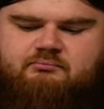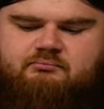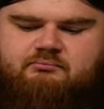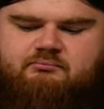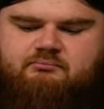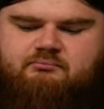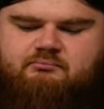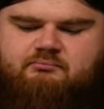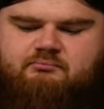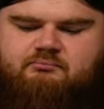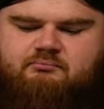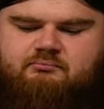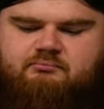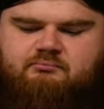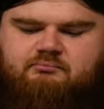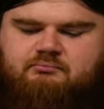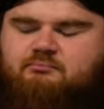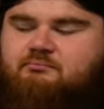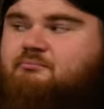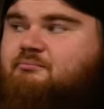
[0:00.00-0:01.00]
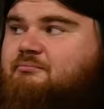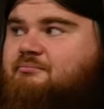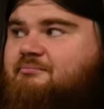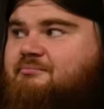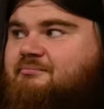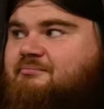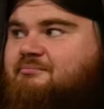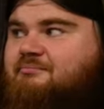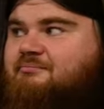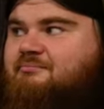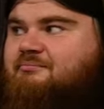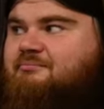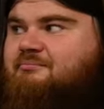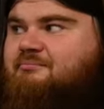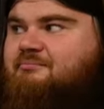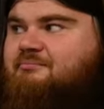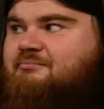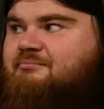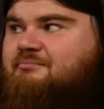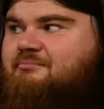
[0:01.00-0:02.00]

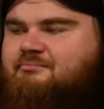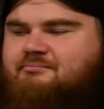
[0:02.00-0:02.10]
The person shown says nothing.